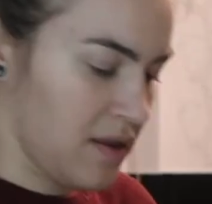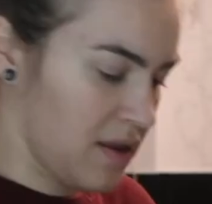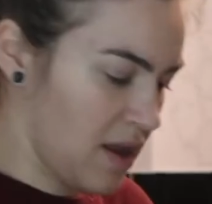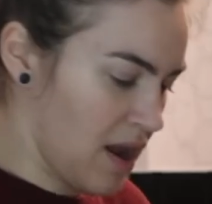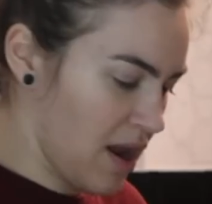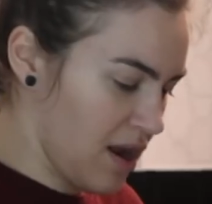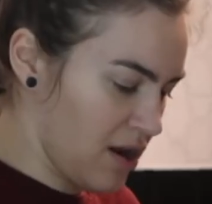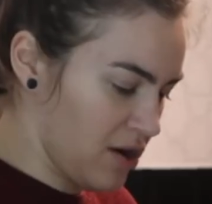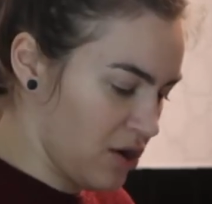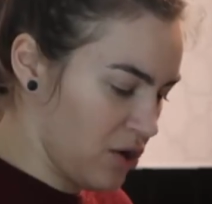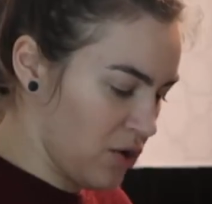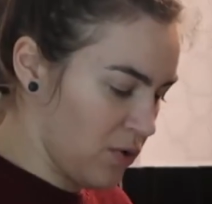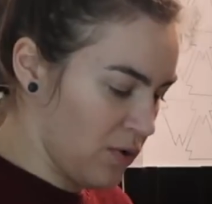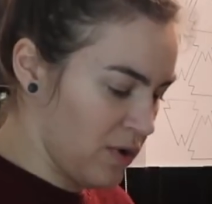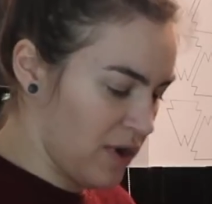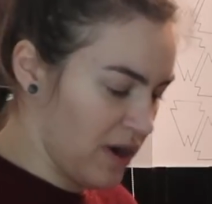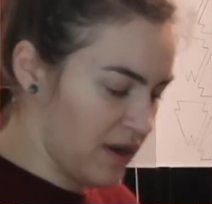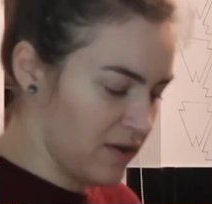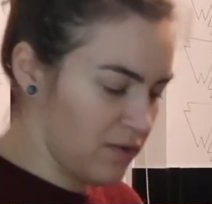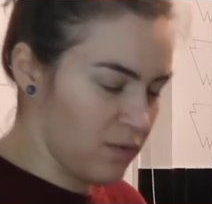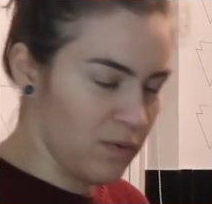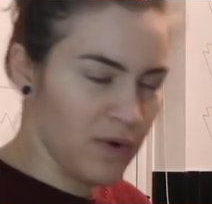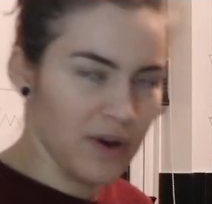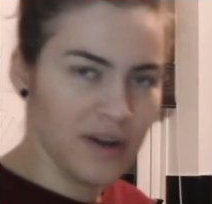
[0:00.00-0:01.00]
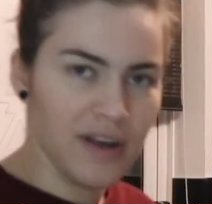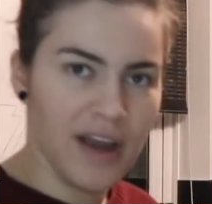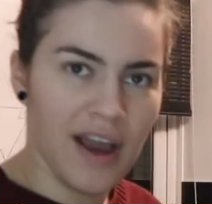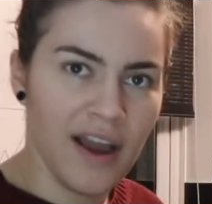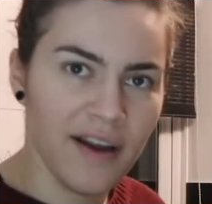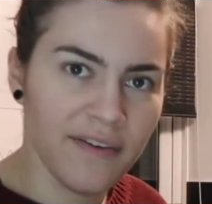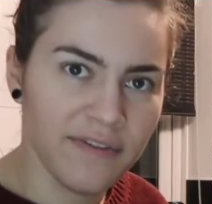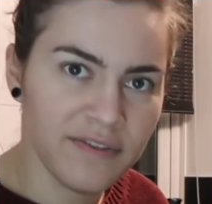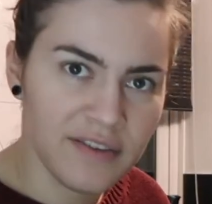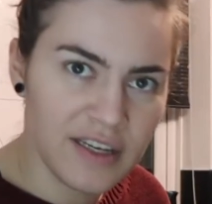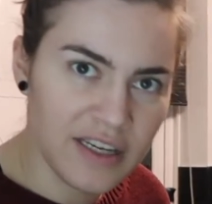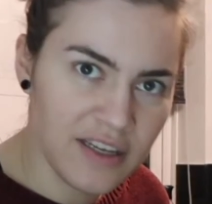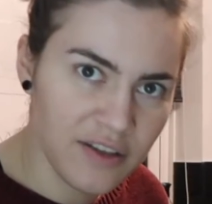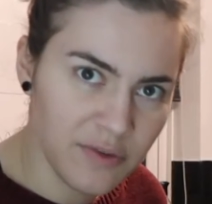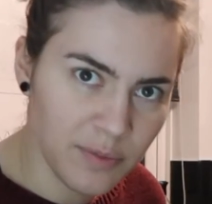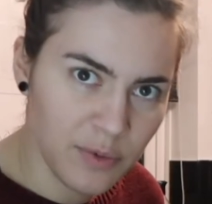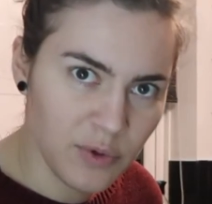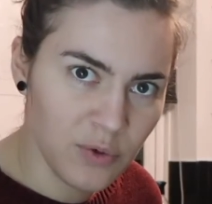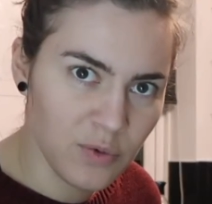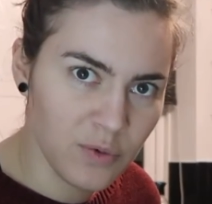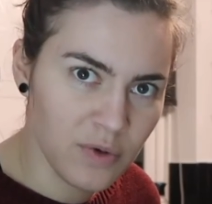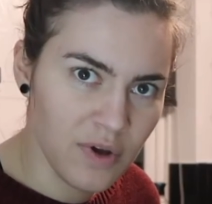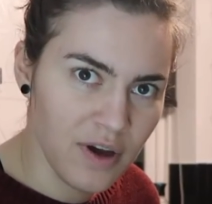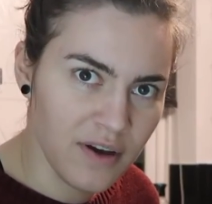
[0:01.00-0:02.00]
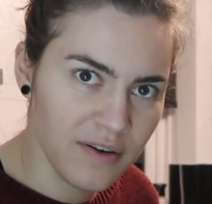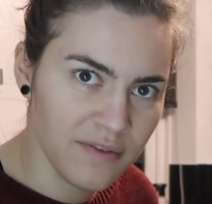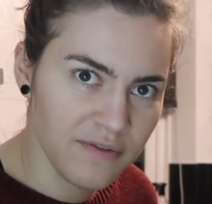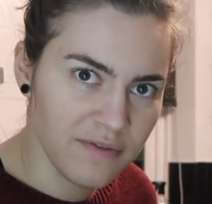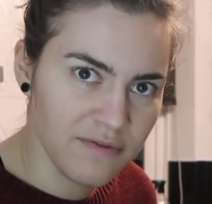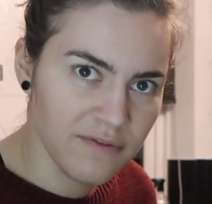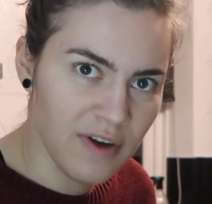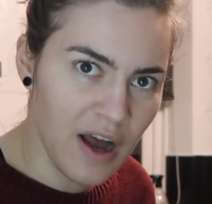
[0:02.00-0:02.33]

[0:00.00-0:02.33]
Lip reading: Then you get 1/2 teaspoon of